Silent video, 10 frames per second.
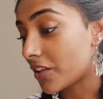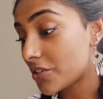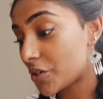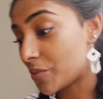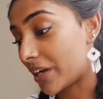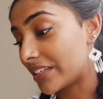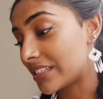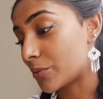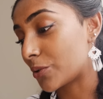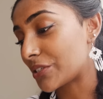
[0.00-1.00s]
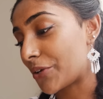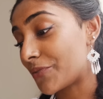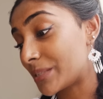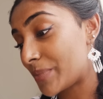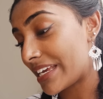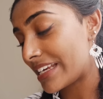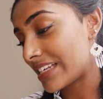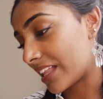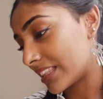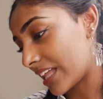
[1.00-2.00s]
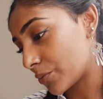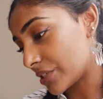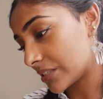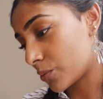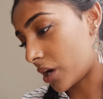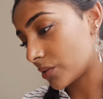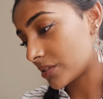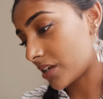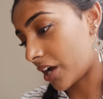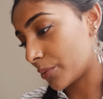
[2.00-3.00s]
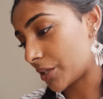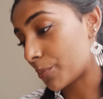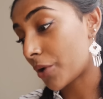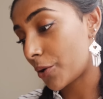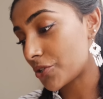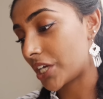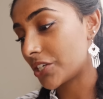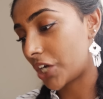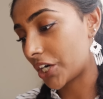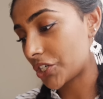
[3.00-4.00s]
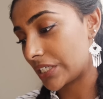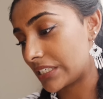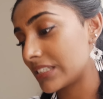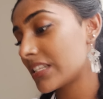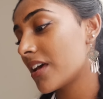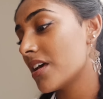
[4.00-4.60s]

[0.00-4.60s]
Another 2 minors were also for speed, and that was whilst I was approaching junctions.